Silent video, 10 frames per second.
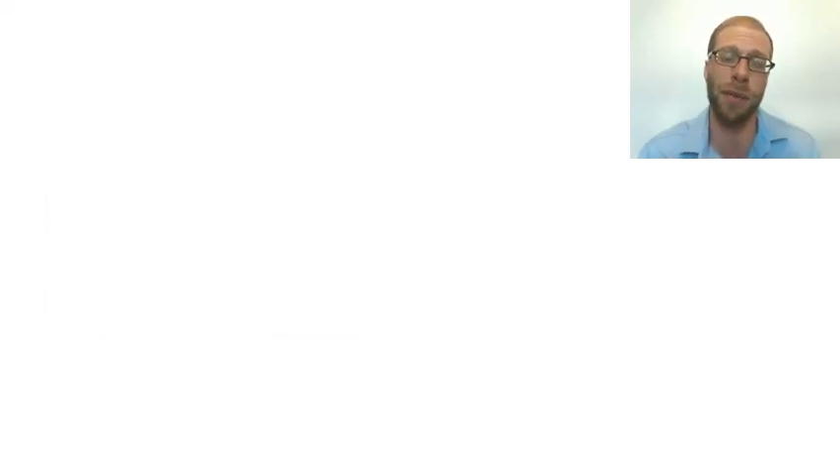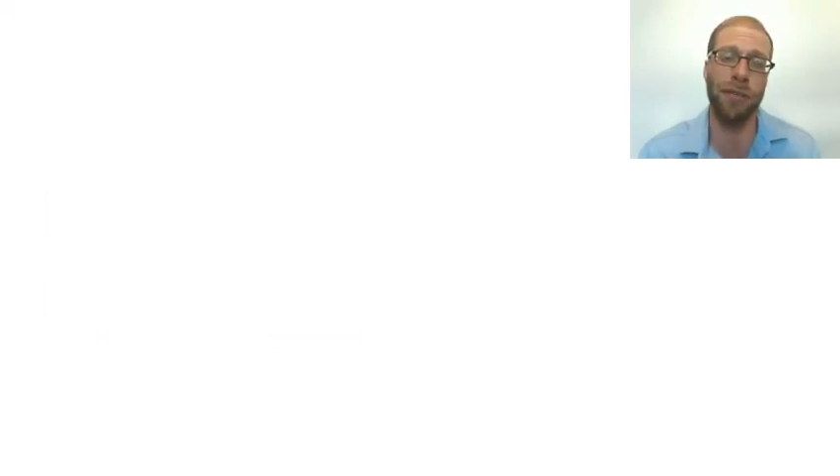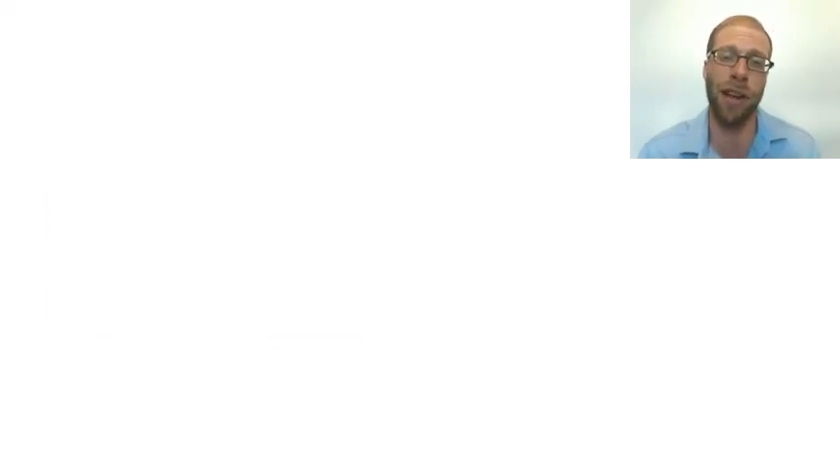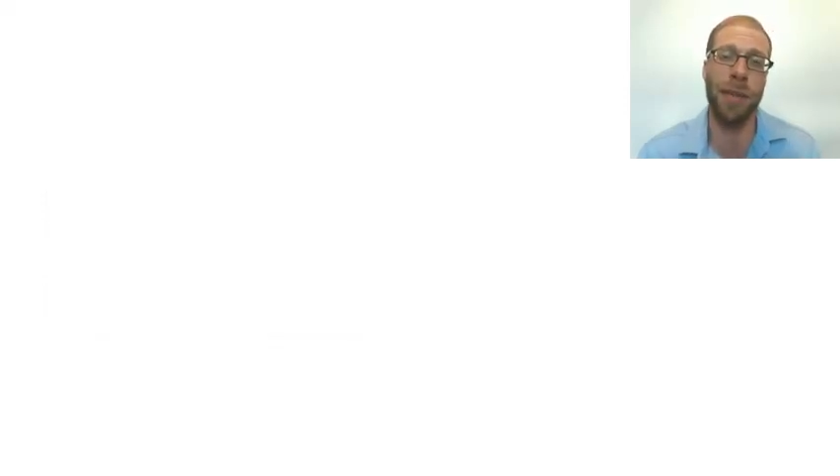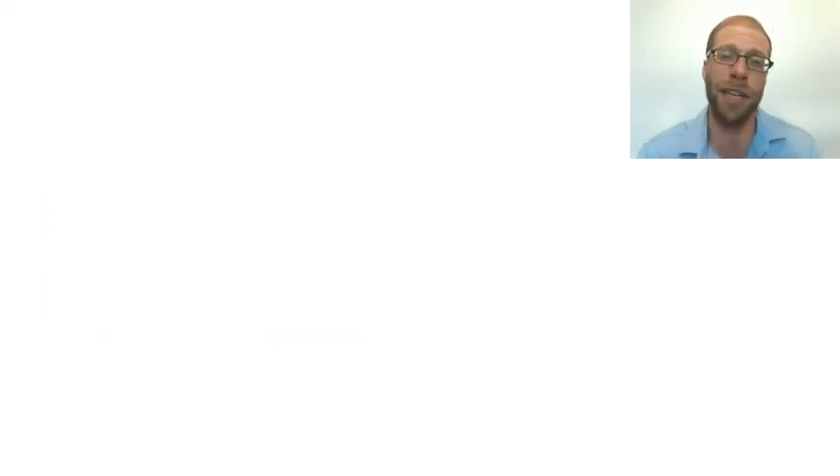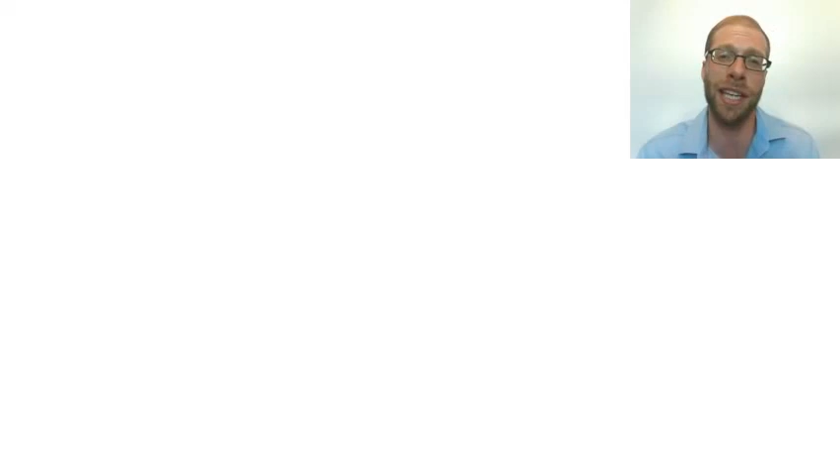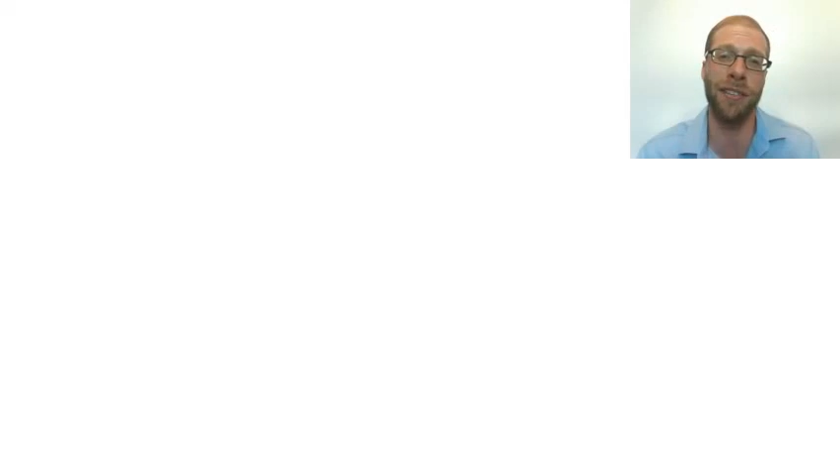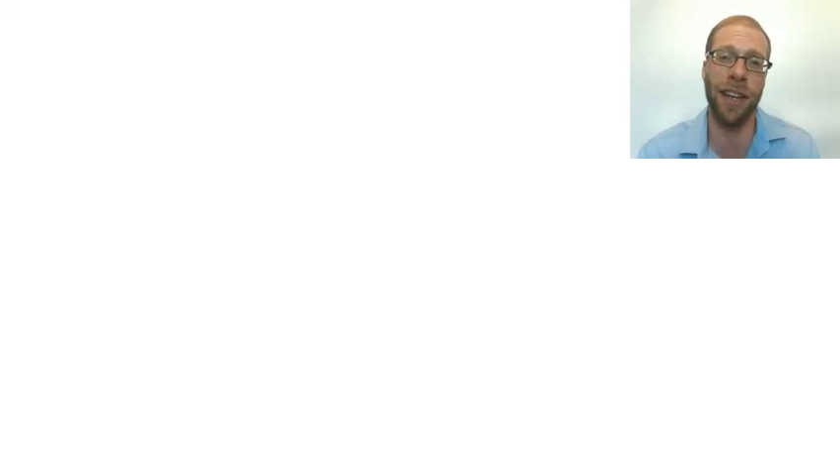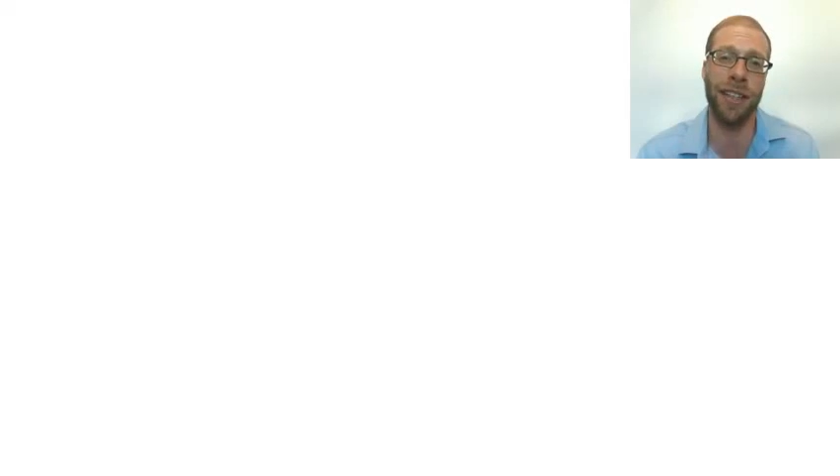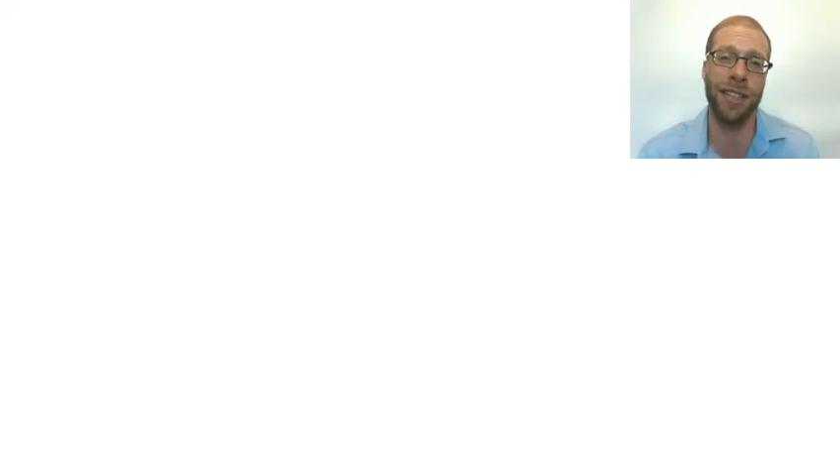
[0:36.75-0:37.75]
about Rabbi
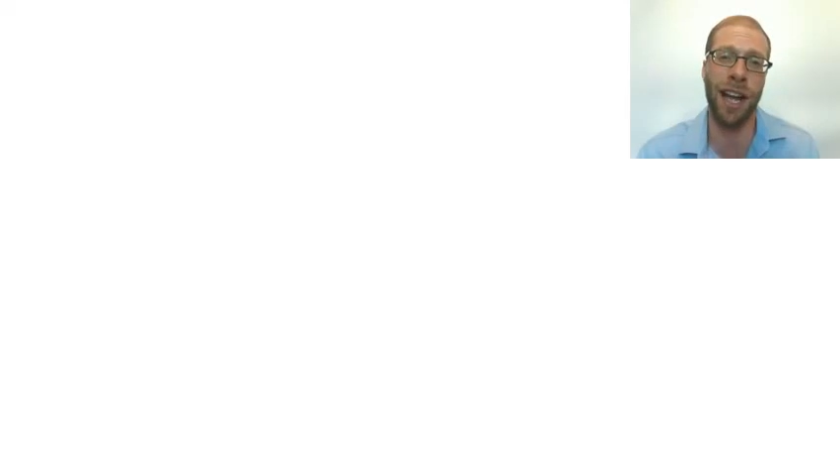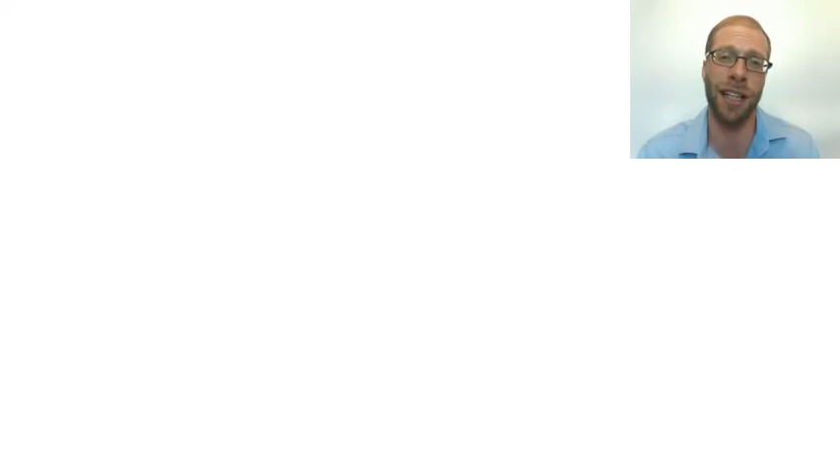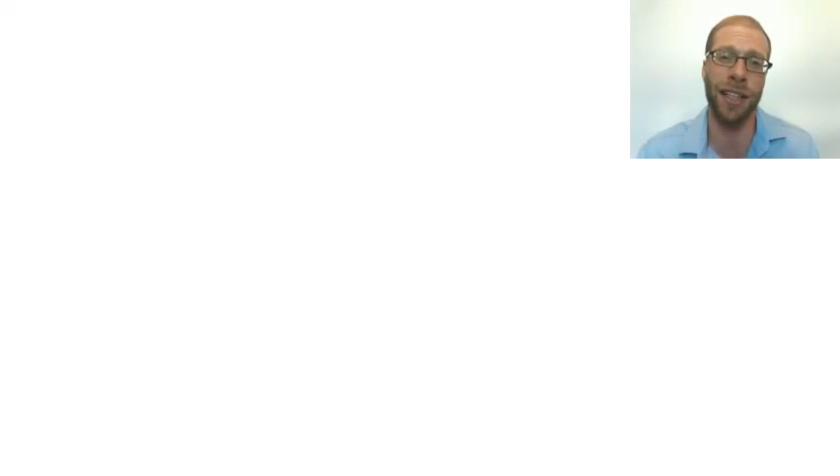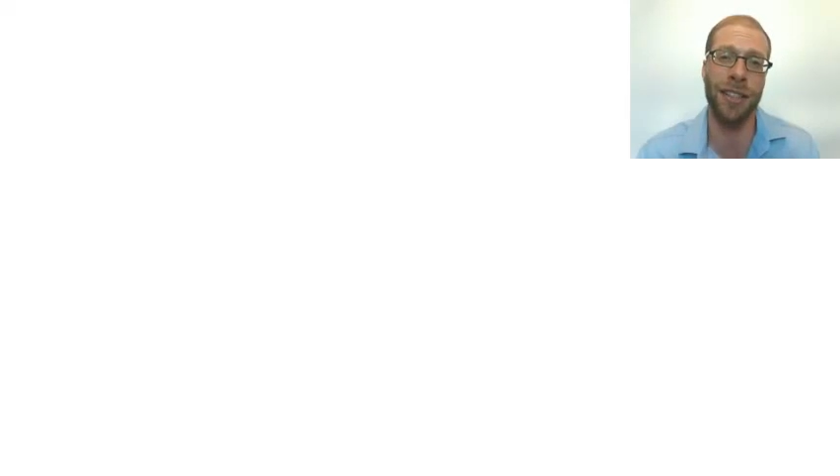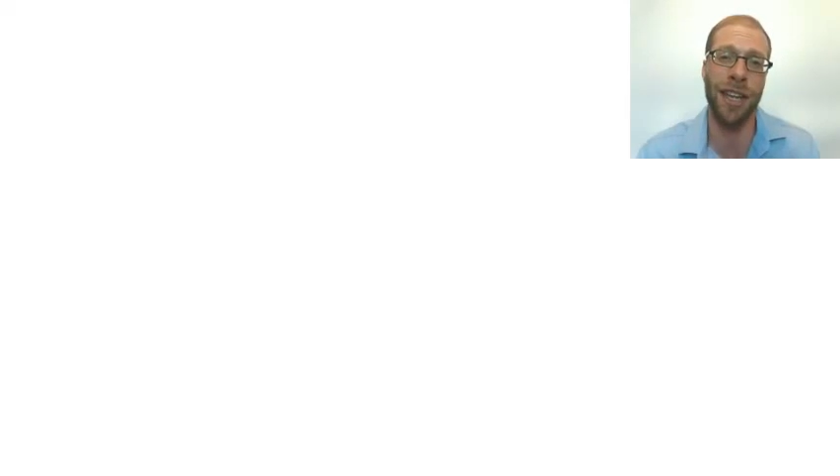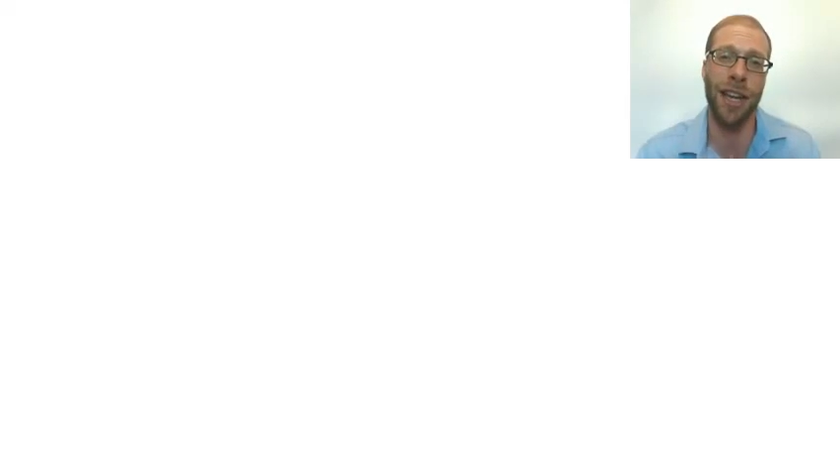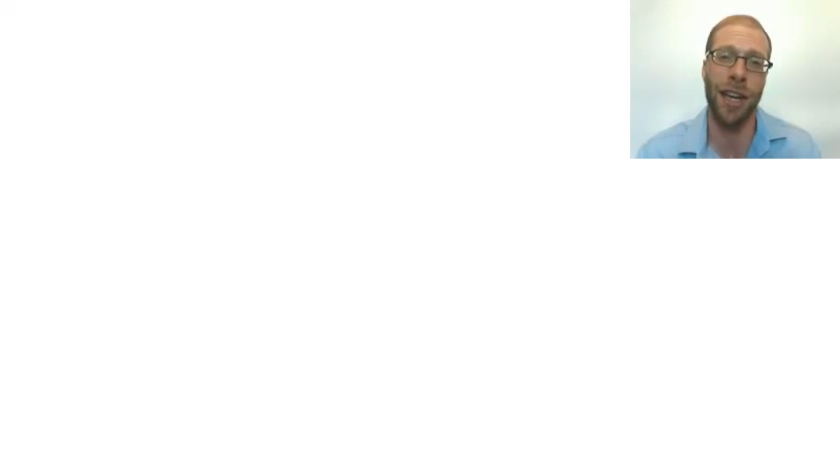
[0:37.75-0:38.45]
Akiva and his colleagues,